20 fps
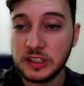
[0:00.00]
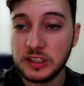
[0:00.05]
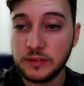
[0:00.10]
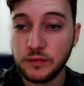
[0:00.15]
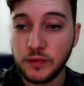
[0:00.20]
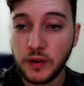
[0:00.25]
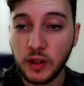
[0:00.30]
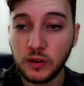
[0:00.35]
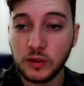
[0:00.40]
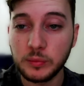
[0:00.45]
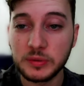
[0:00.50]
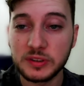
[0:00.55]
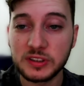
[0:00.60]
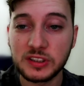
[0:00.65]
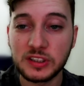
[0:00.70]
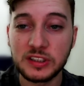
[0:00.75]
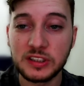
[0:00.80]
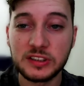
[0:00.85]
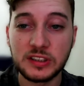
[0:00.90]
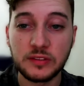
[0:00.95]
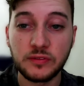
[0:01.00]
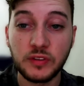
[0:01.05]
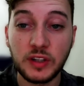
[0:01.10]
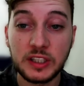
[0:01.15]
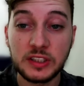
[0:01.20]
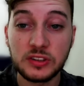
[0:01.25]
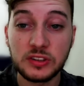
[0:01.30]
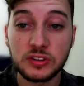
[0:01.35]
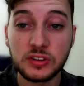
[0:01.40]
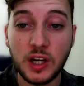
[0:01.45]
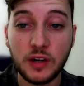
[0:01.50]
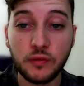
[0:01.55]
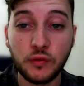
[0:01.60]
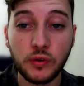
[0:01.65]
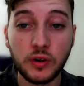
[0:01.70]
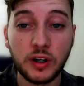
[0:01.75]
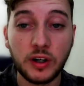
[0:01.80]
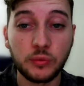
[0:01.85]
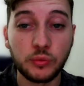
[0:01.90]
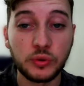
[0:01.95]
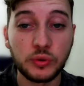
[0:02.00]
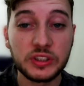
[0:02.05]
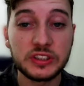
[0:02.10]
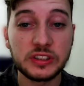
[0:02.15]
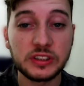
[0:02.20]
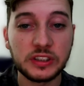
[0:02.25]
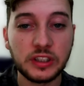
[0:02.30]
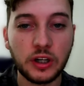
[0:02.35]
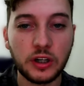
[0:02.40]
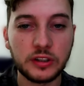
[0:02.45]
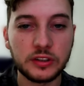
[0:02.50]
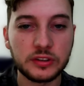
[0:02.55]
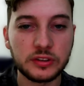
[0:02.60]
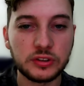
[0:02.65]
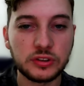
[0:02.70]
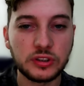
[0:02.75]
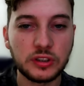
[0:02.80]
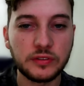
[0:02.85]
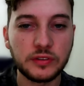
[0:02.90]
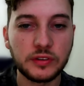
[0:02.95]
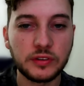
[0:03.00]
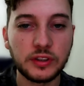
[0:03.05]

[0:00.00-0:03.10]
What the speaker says: following McSkitty's advice, software recently hardened the server.